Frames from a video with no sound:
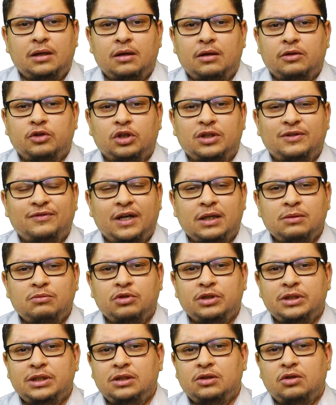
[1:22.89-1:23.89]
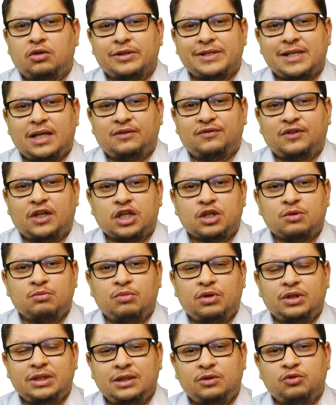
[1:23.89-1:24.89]
notified body or certification
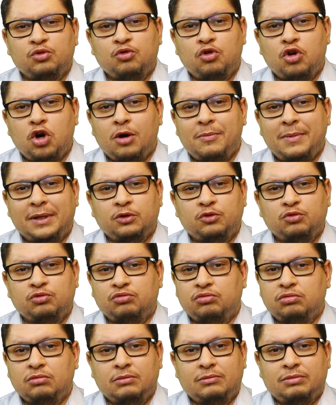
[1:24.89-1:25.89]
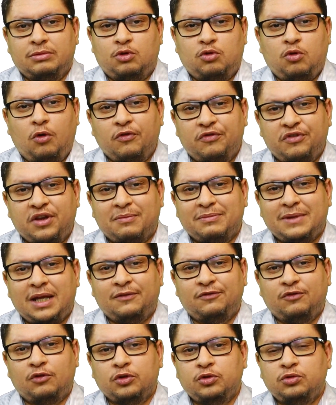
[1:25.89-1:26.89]
body to come and to confirm
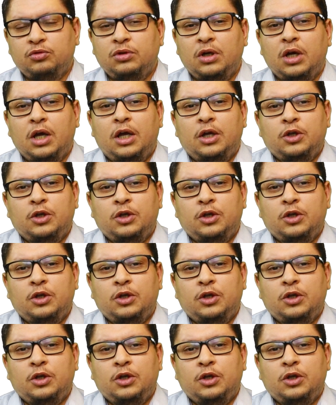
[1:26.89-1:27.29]
that for you.